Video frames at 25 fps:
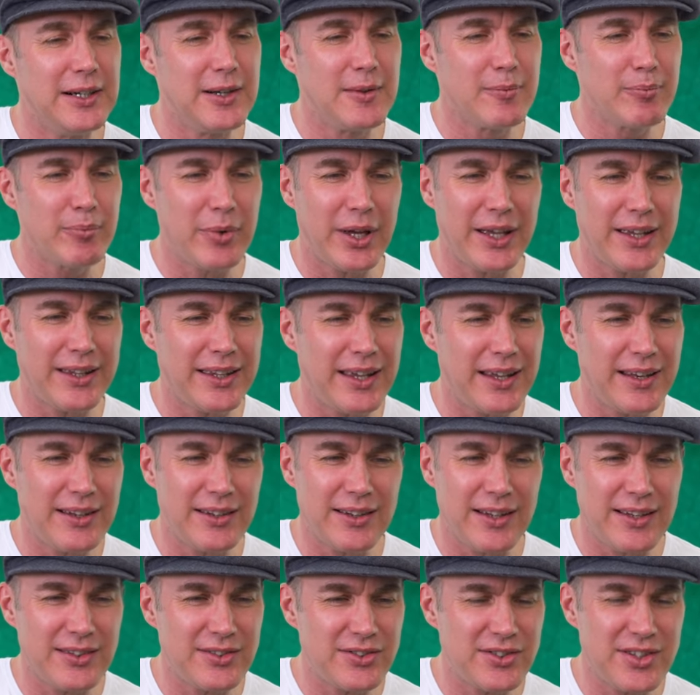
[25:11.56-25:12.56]
But again,
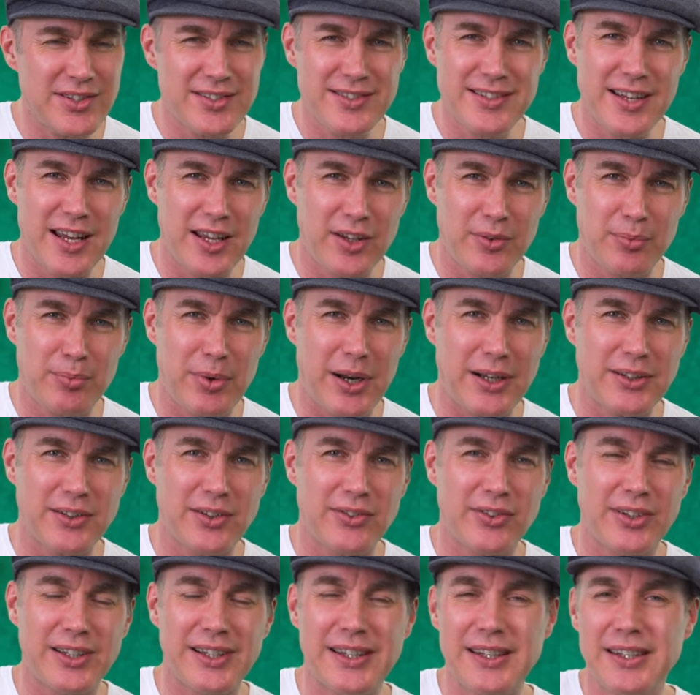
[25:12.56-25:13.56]
it just takes
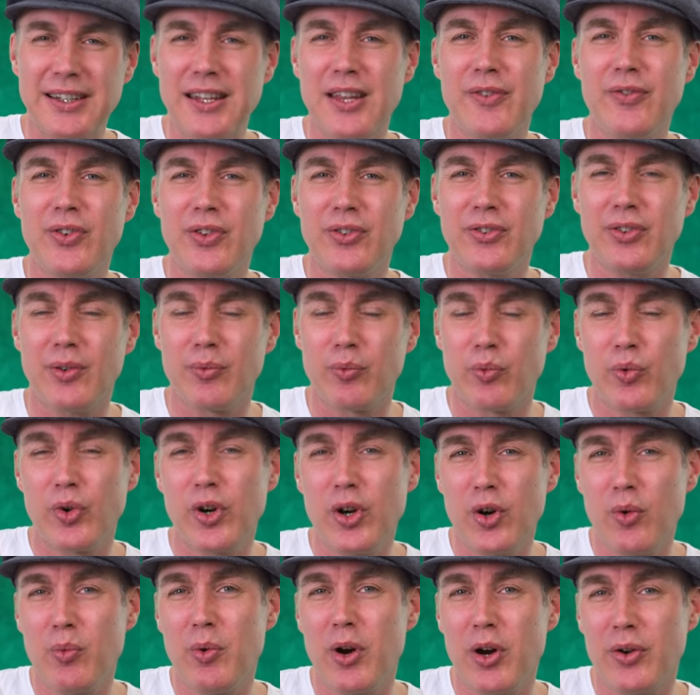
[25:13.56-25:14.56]
practice. I'm going to give you some
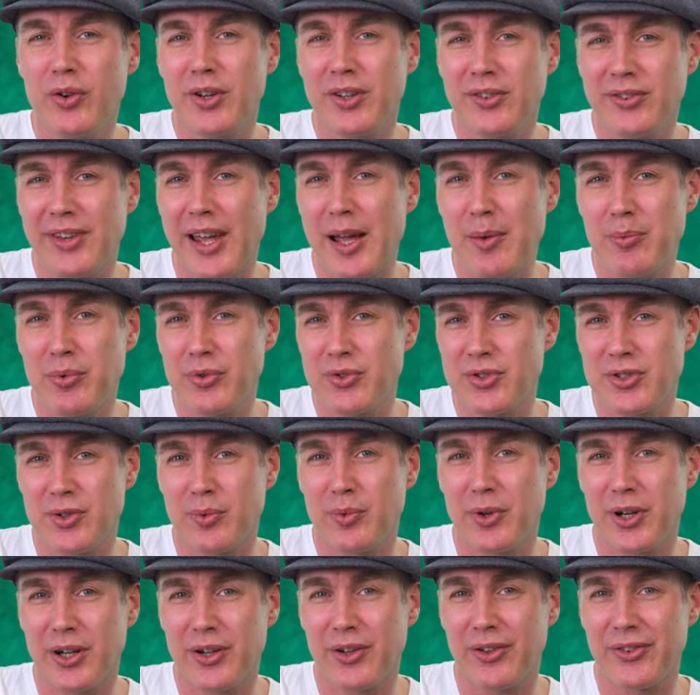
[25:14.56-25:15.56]
real world examples to
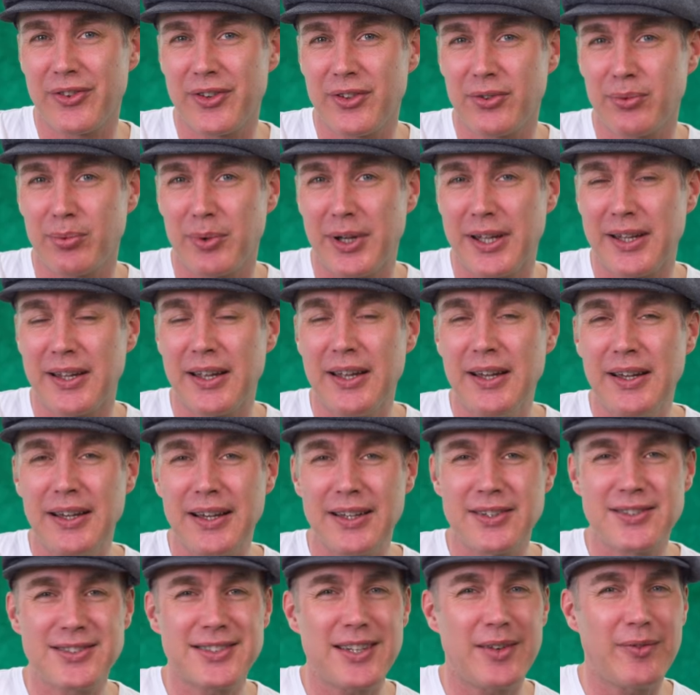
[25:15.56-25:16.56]
work on this week.
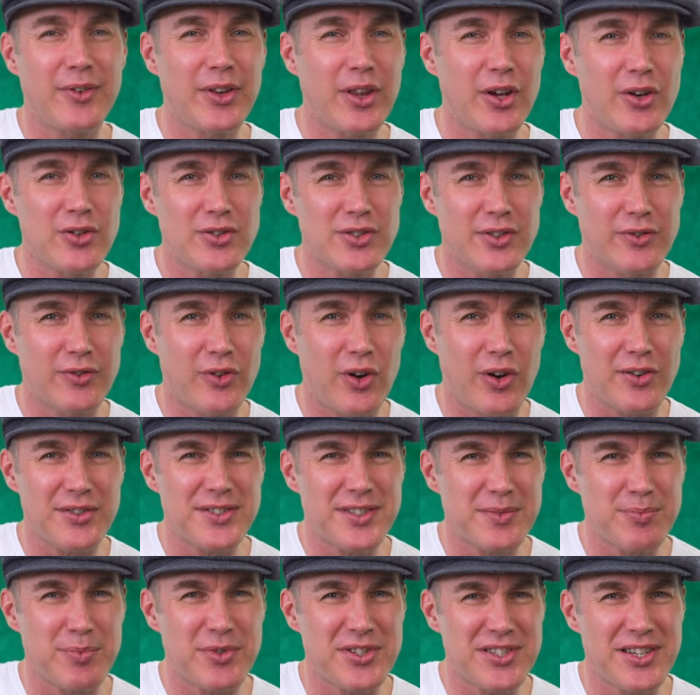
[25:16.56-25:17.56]
And some of those have got
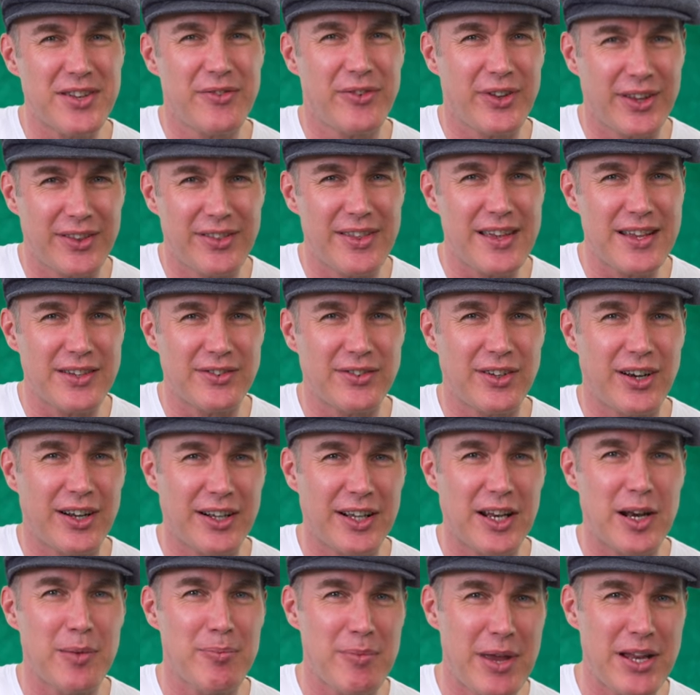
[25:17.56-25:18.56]
specific things that I'm
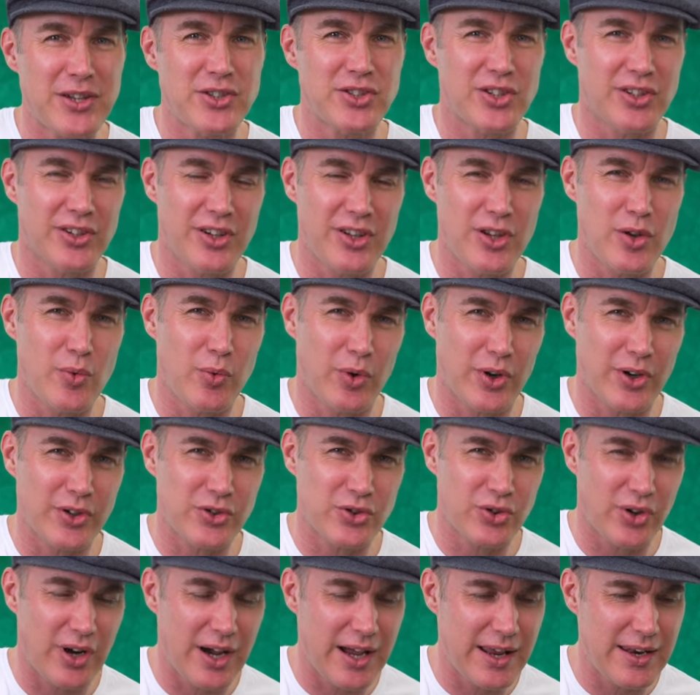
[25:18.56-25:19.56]
going to mention that you want to
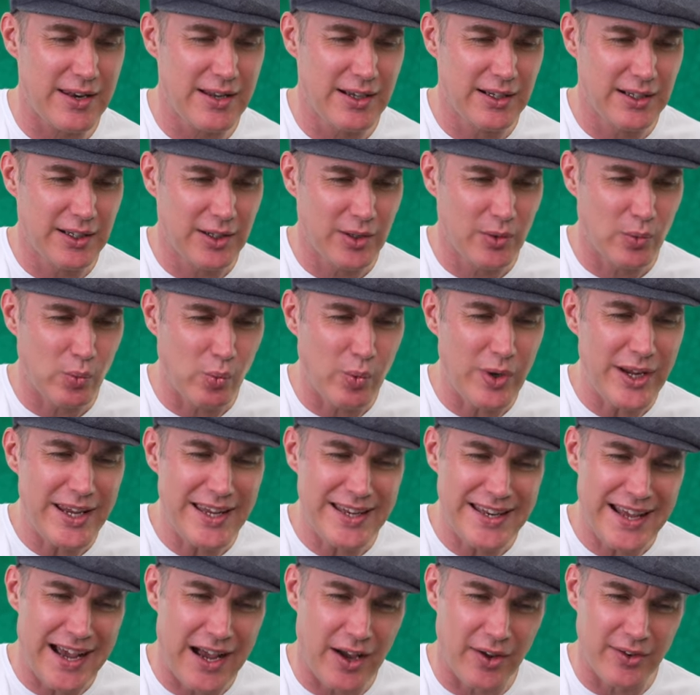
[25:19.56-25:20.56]
try and
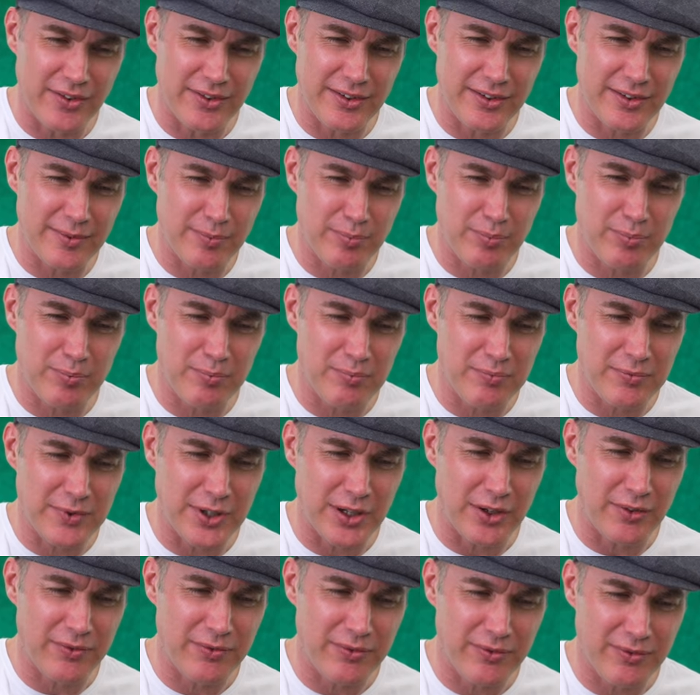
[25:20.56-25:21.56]
weed out and you
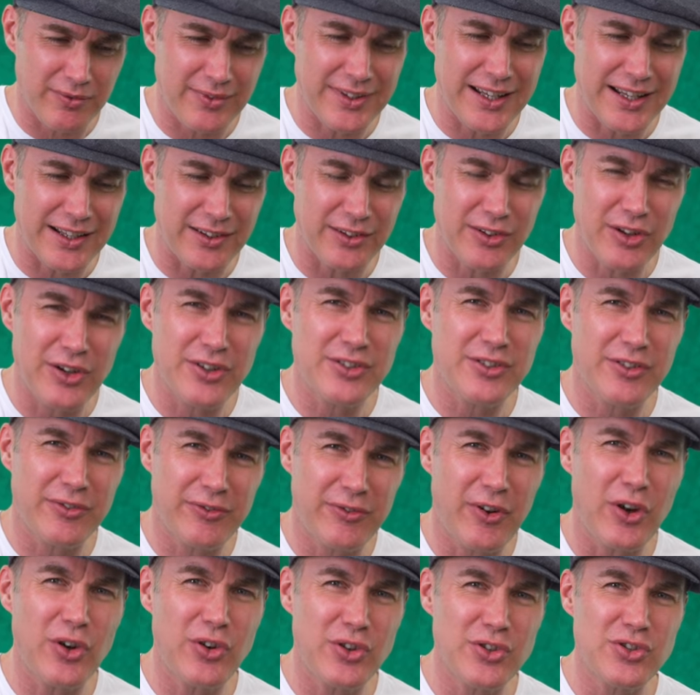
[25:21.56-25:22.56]
know yeah learn to
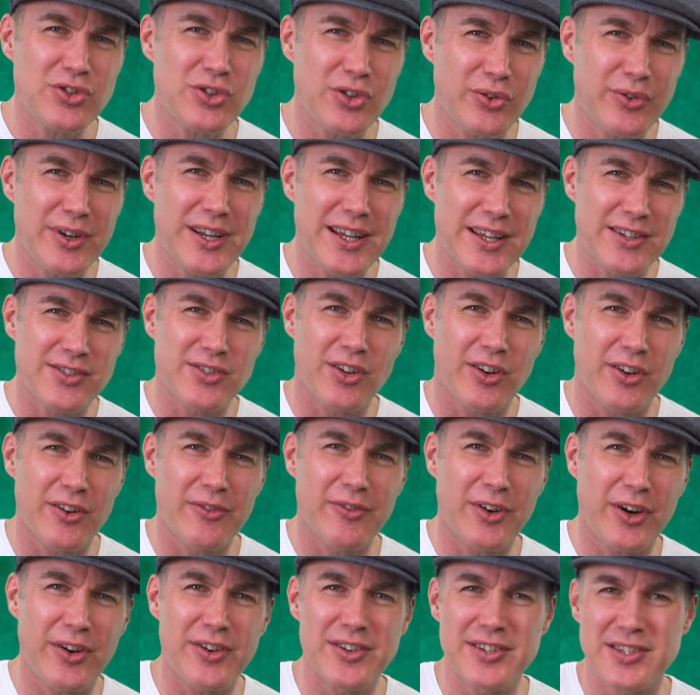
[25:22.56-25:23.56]
focus your ears on a
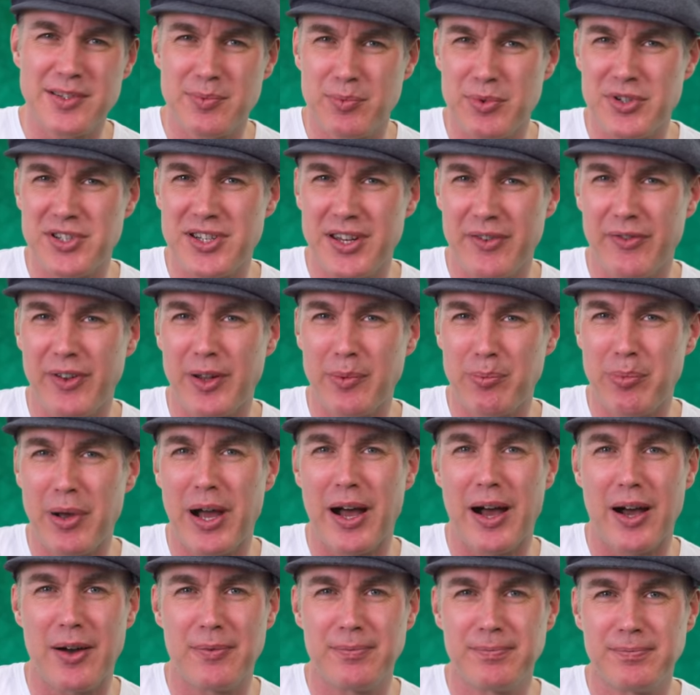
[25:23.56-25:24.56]
very specific part